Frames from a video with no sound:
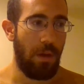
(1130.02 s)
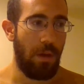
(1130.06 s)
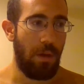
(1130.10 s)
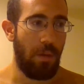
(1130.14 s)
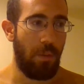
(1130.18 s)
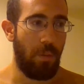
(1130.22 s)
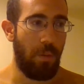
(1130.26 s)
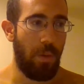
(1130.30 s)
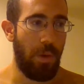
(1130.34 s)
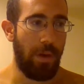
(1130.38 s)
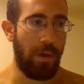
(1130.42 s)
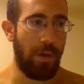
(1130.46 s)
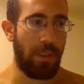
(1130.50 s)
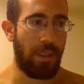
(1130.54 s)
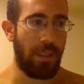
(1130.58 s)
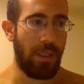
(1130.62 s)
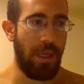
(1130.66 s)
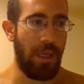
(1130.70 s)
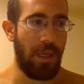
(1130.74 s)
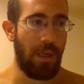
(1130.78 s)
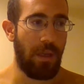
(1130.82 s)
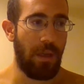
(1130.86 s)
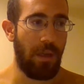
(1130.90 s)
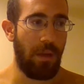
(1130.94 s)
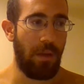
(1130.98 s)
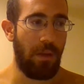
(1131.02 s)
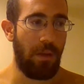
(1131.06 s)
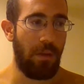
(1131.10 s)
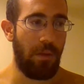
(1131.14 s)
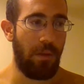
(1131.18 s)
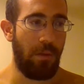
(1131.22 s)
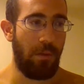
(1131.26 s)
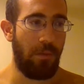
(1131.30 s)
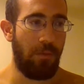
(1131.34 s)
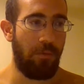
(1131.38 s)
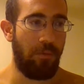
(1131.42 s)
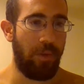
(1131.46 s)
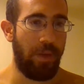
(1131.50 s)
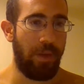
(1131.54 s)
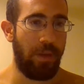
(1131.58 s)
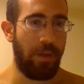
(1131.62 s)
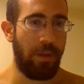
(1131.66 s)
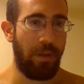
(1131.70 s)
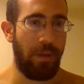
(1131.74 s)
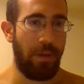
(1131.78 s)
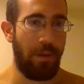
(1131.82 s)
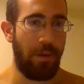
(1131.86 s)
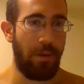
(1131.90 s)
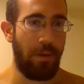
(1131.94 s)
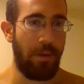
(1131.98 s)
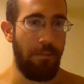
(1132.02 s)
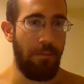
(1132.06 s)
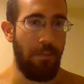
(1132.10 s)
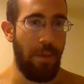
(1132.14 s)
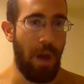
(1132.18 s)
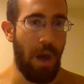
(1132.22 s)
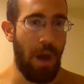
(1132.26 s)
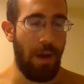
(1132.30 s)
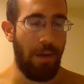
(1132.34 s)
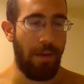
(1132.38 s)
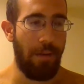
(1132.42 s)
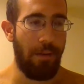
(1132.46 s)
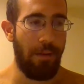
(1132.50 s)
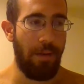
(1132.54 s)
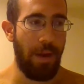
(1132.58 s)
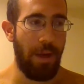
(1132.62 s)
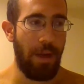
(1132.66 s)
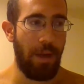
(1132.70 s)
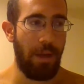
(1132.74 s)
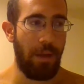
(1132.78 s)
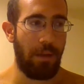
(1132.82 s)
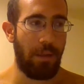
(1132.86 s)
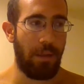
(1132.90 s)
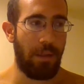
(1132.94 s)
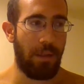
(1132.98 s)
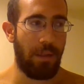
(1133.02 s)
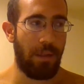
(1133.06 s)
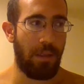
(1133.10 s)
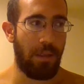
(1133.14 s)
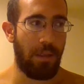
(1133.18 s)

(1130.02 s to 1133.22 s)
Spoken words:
where it's like you really moderate